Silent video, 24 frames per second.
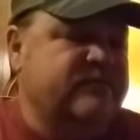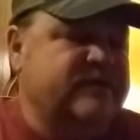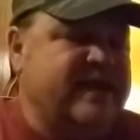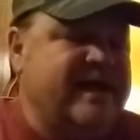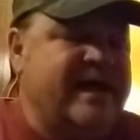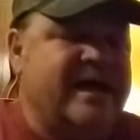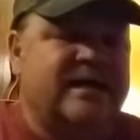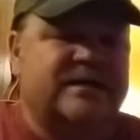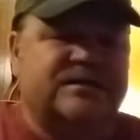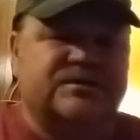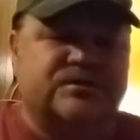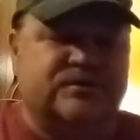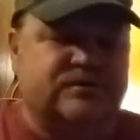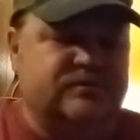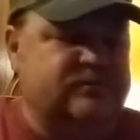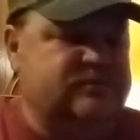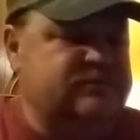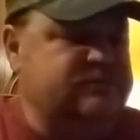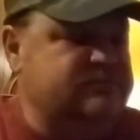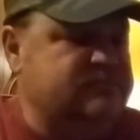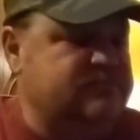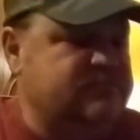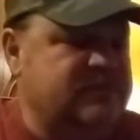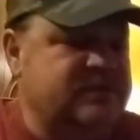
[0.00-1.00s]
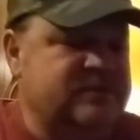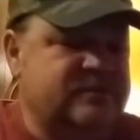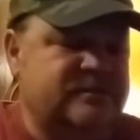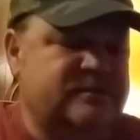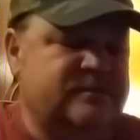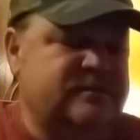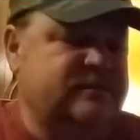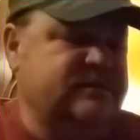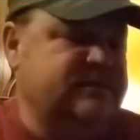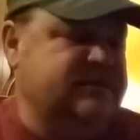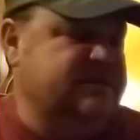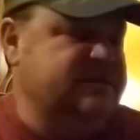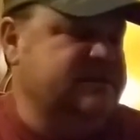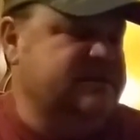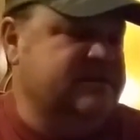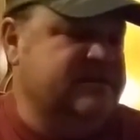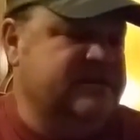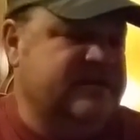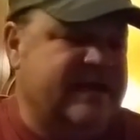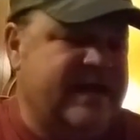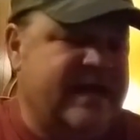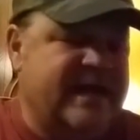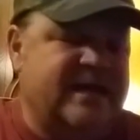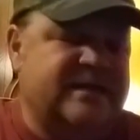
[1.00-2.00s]
Got your mud
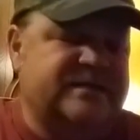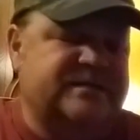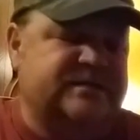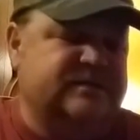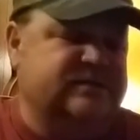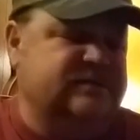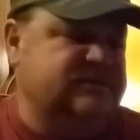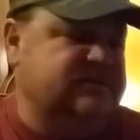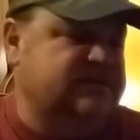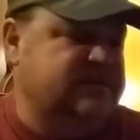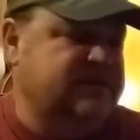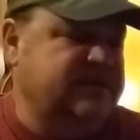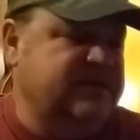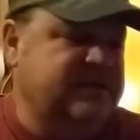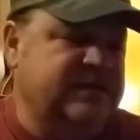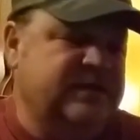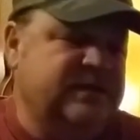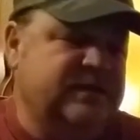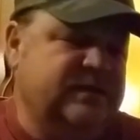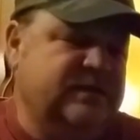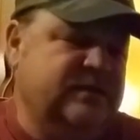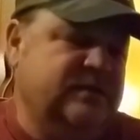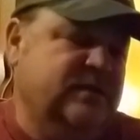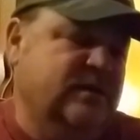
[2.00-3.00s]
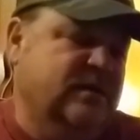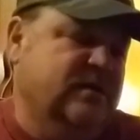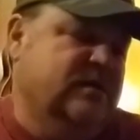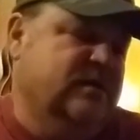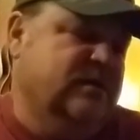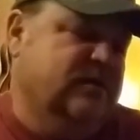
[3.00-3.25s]
and gasoline